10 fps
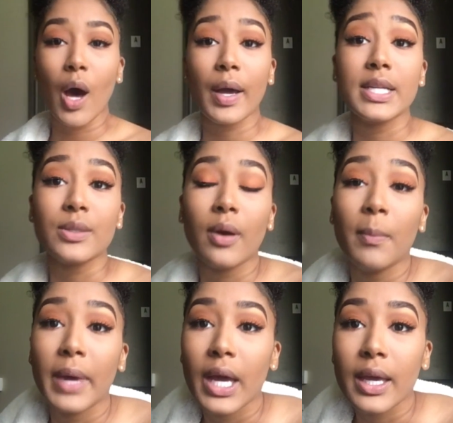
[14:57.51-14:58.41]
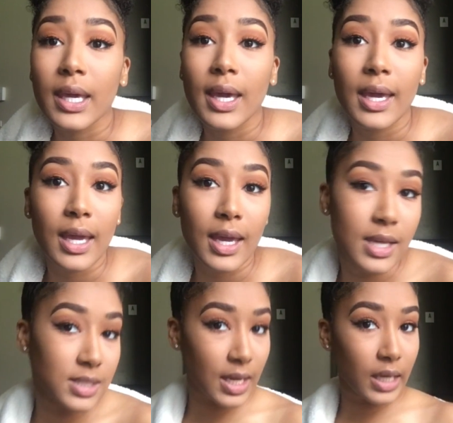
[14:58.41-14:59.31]
Okay, so I'm back,
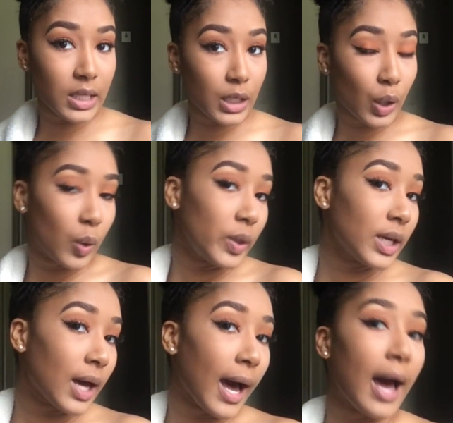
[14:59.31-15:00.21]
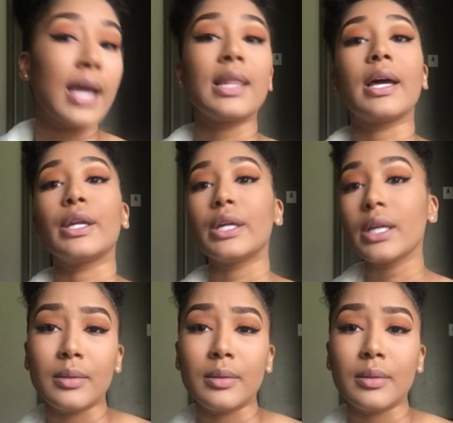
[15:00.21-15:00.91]
and I did a quick eyeliner.